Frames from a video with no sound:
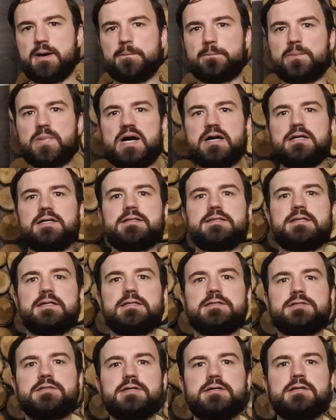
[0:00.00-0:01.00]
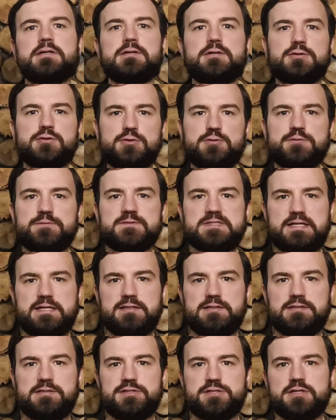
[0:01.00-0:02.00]
Market entry, growth
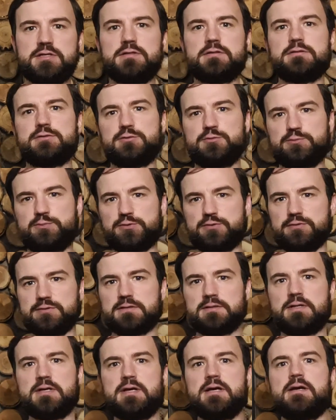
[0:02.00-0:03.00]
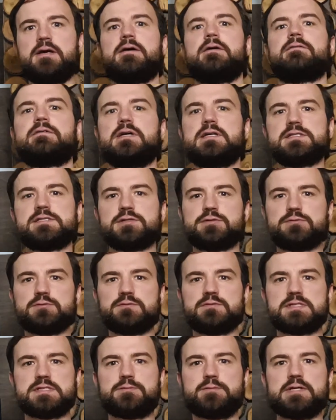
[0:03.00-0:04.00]
strategy, new product. The answer to
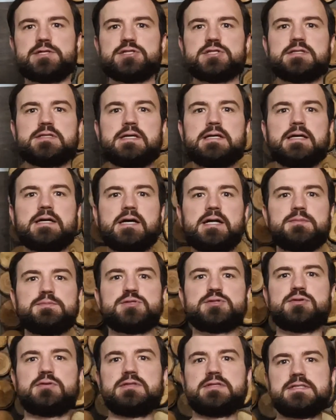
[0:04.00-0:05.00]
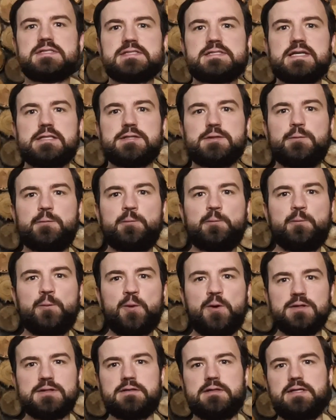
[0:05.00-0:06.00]
this question helps to understand
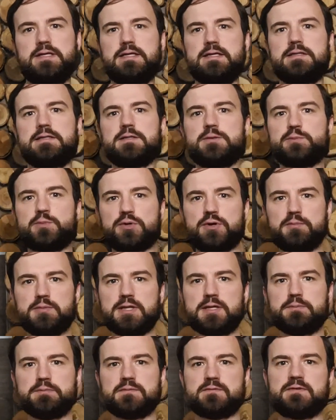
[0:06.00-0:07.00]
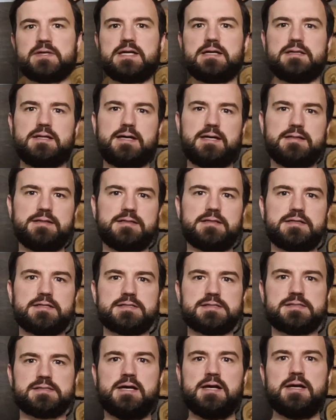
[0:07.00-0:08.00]
what hidden problem the client had.
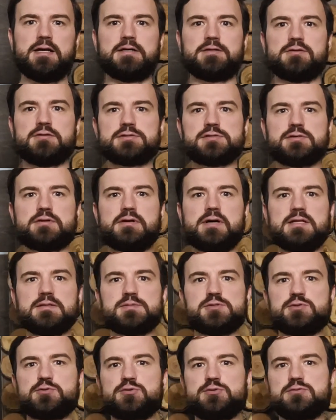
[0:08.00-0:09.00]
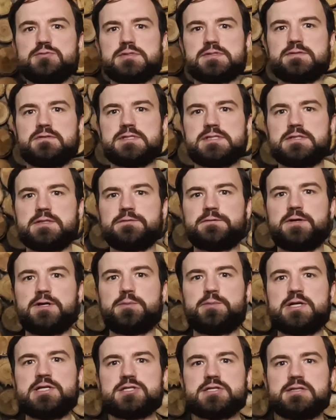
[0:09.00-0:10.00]
It also helps to use this
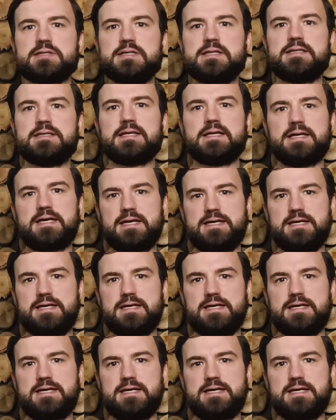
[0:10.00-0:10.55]
information in a case